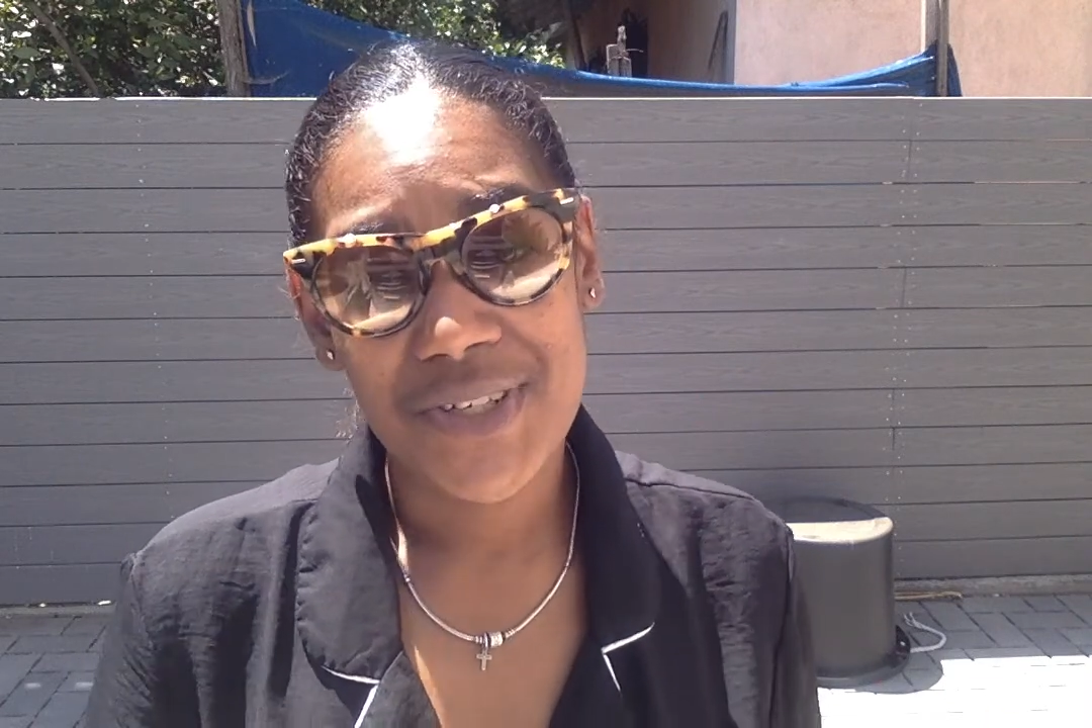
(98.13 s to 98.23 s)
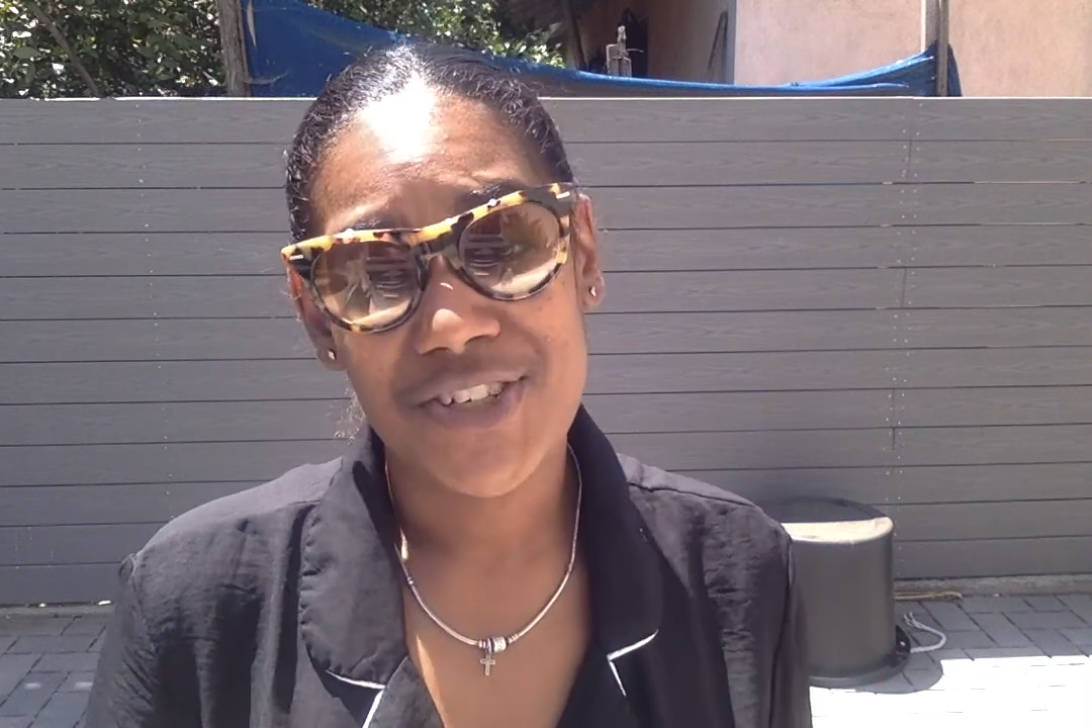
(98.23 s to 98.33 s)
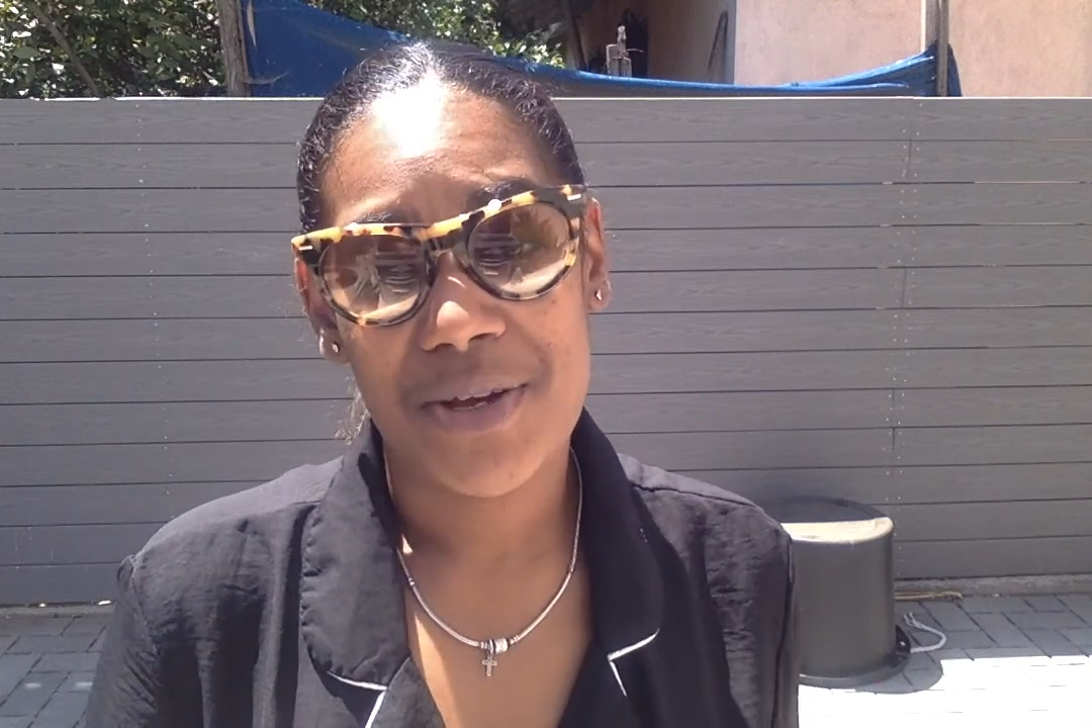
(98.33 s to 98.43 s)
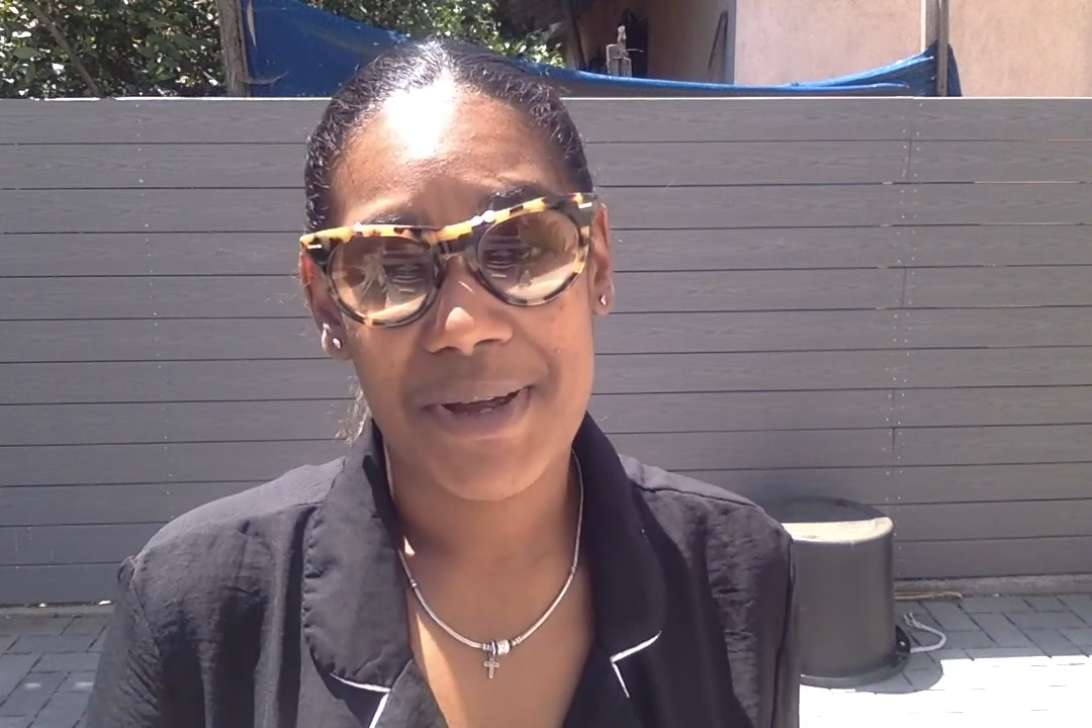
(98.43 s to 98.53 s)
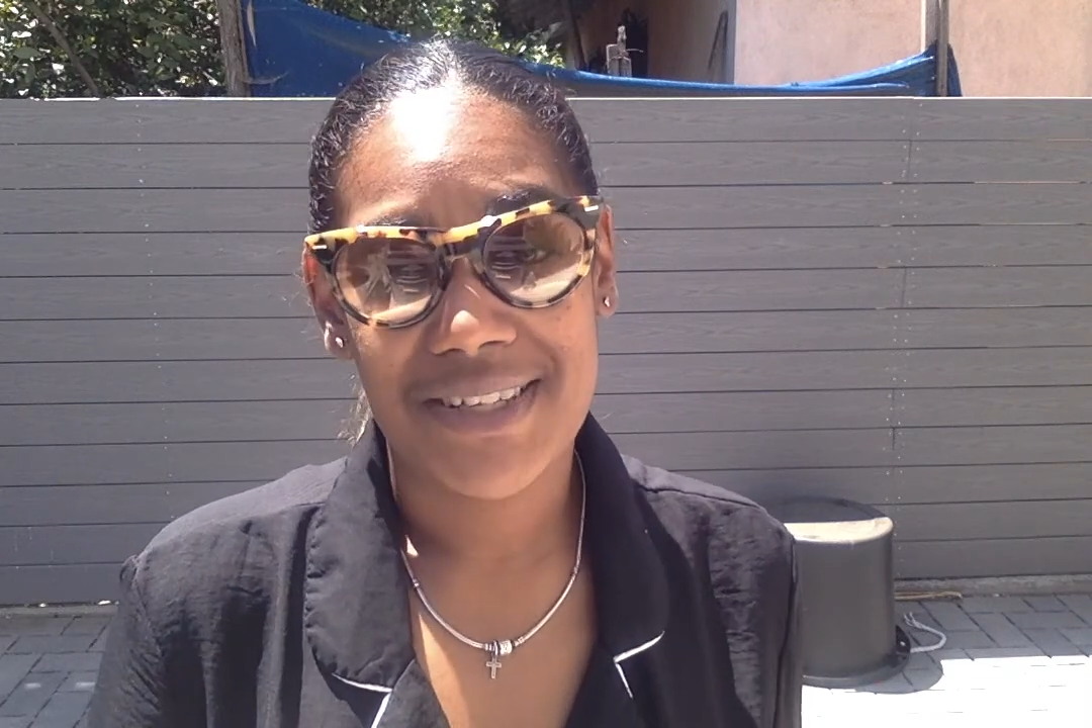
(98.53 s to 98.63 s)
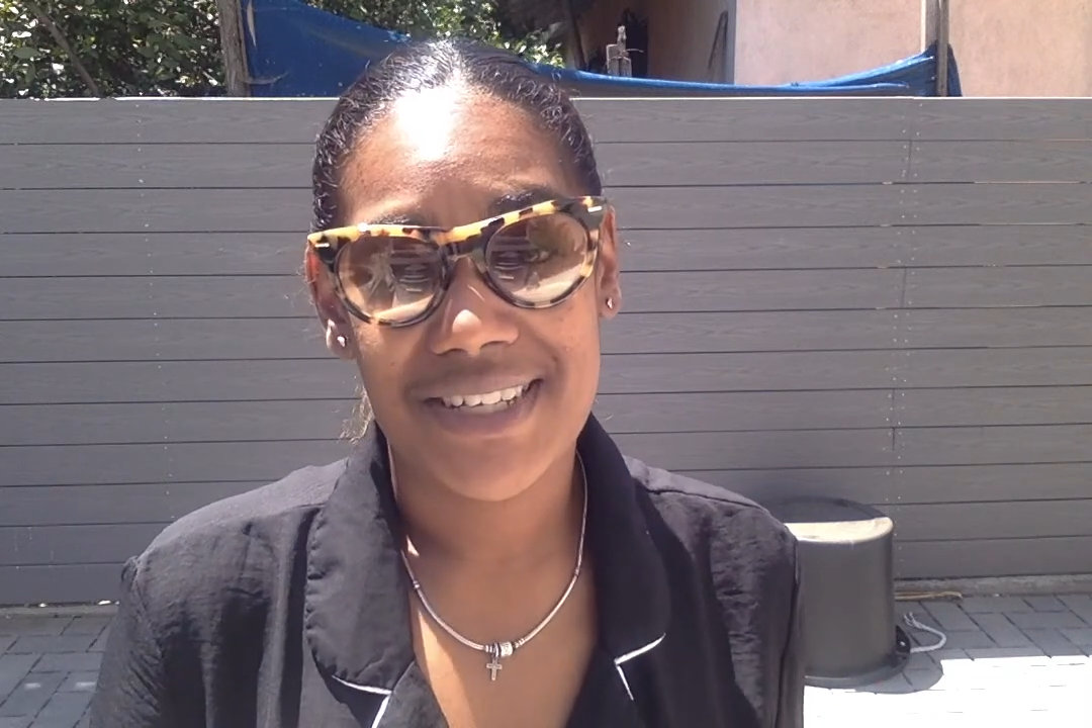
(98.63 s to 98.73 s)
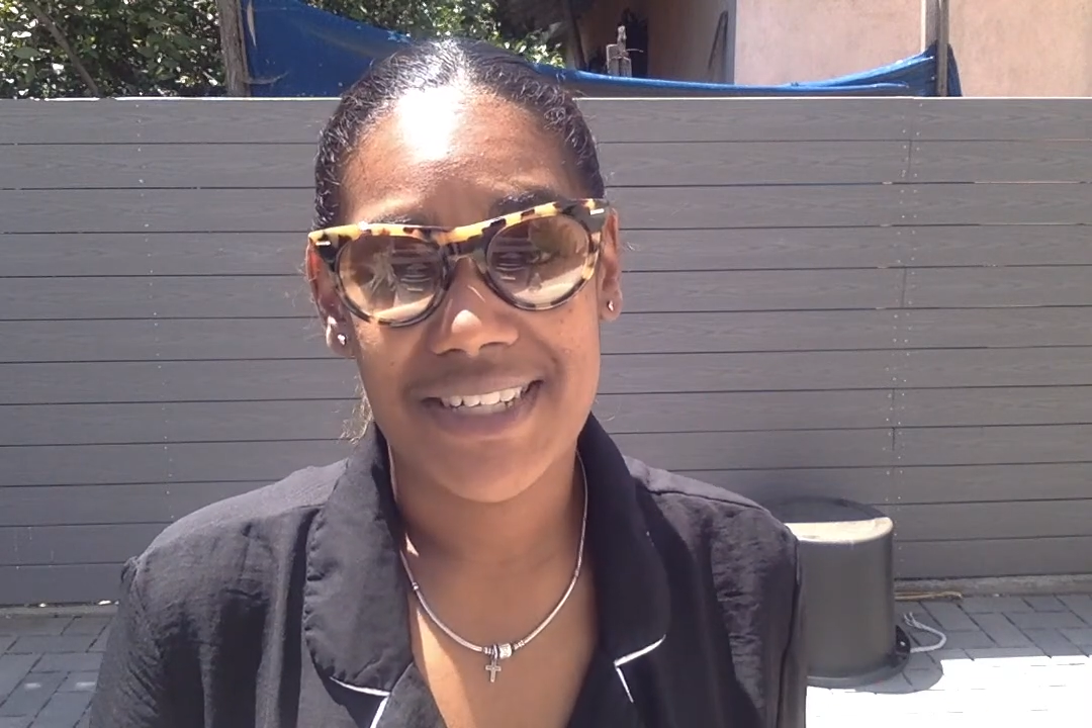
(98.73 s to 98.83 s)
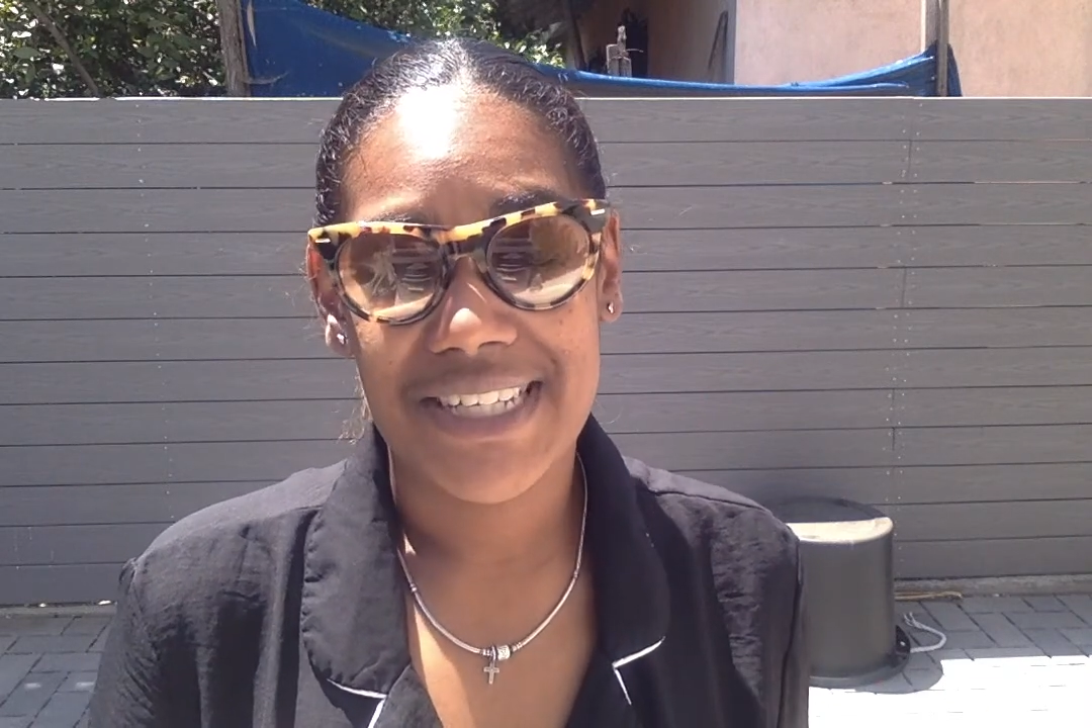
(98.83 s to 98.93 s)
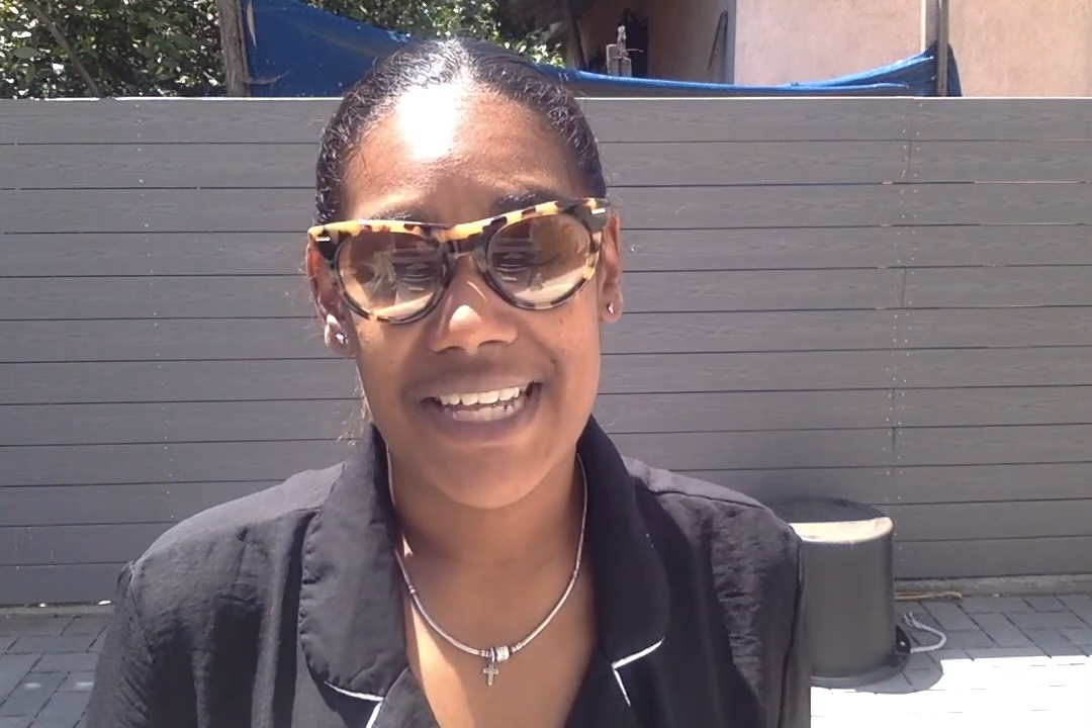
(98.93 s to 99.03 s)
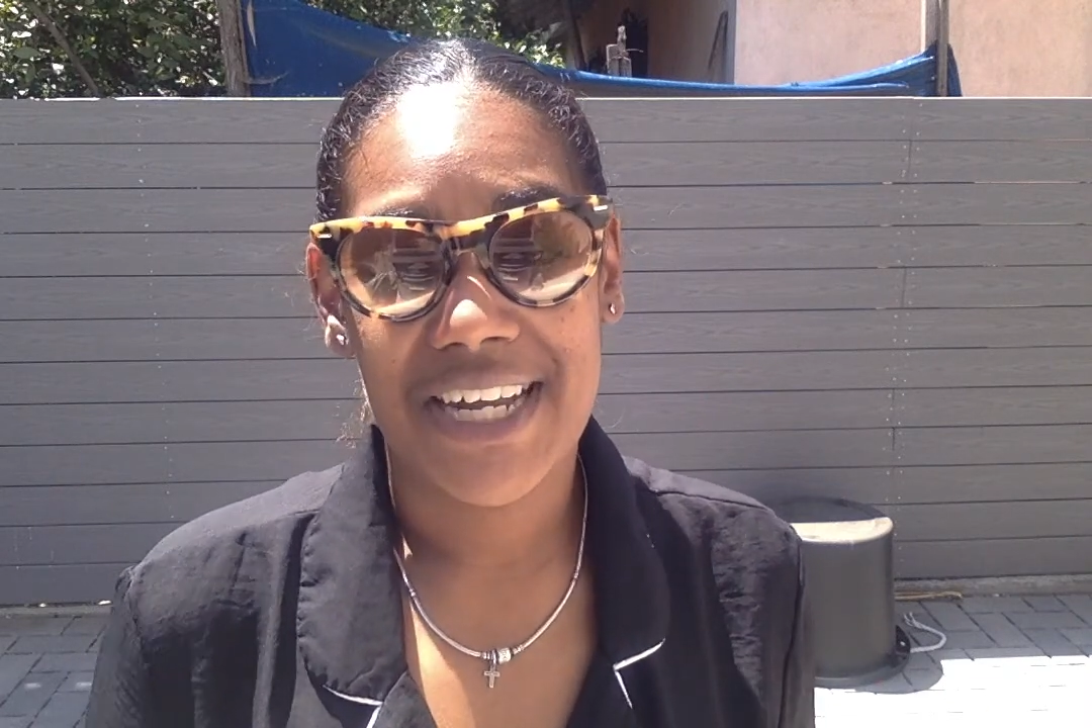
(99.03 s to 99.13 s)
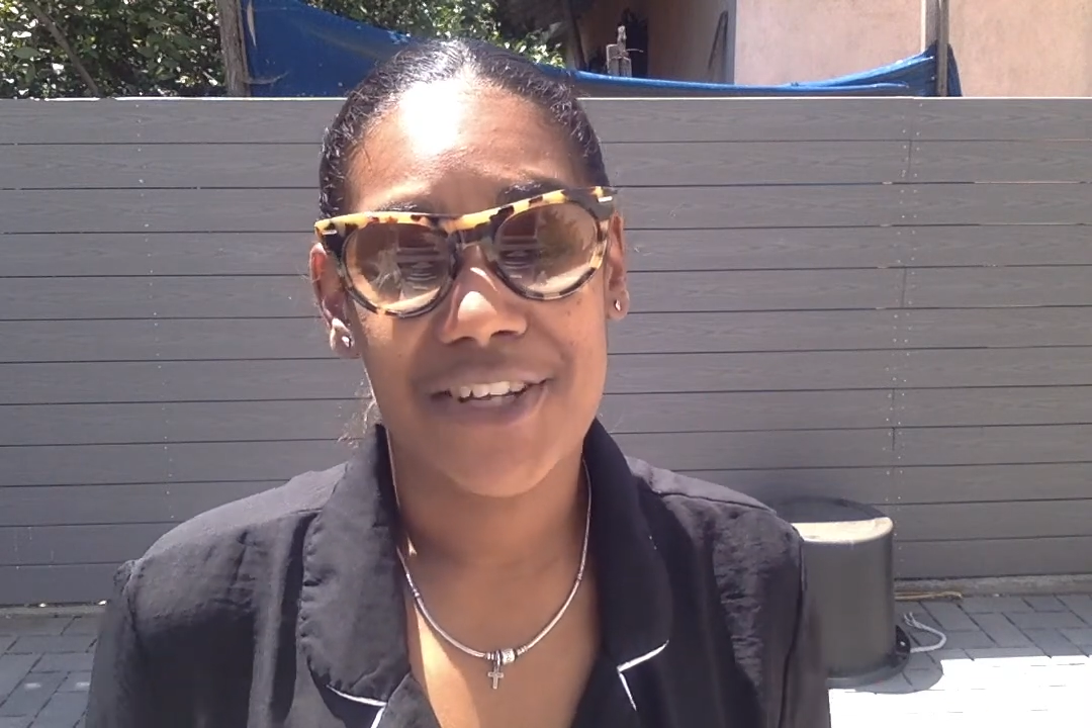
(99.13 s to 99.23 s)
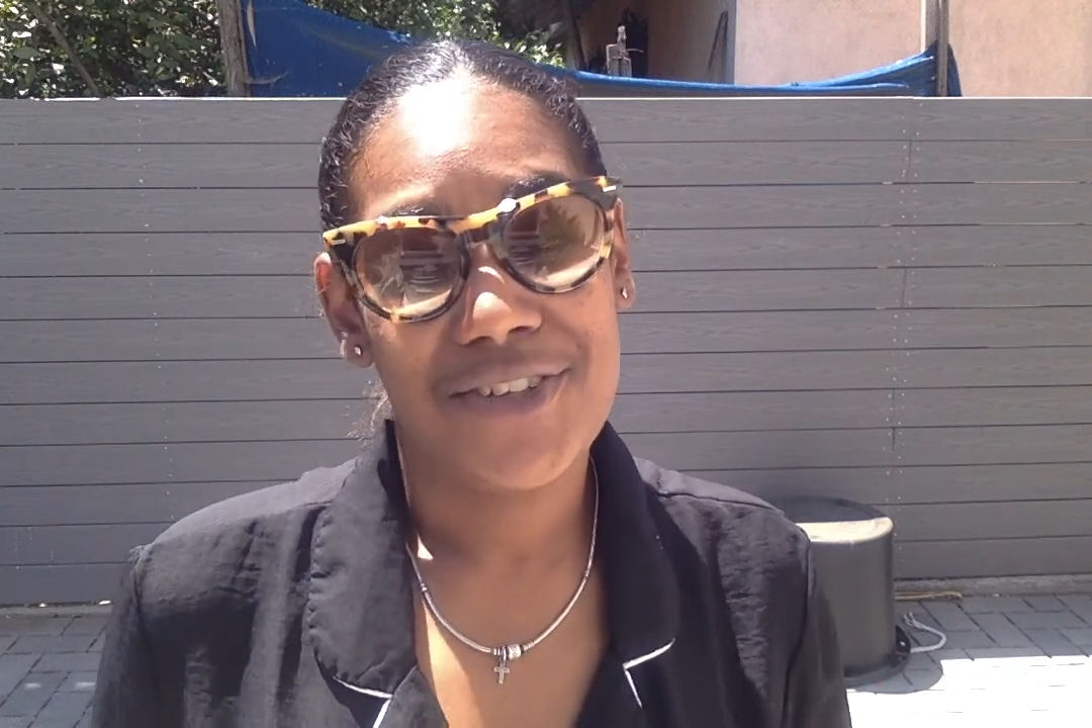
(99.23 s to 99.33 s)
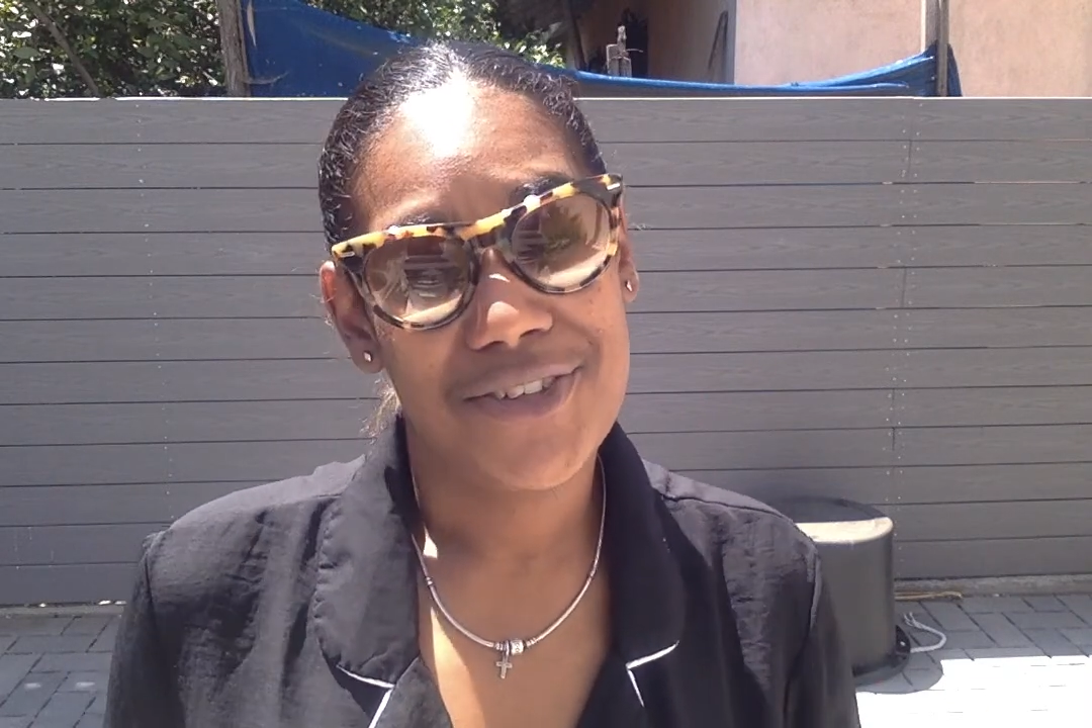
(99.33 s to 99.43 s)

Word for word: need your masculine side and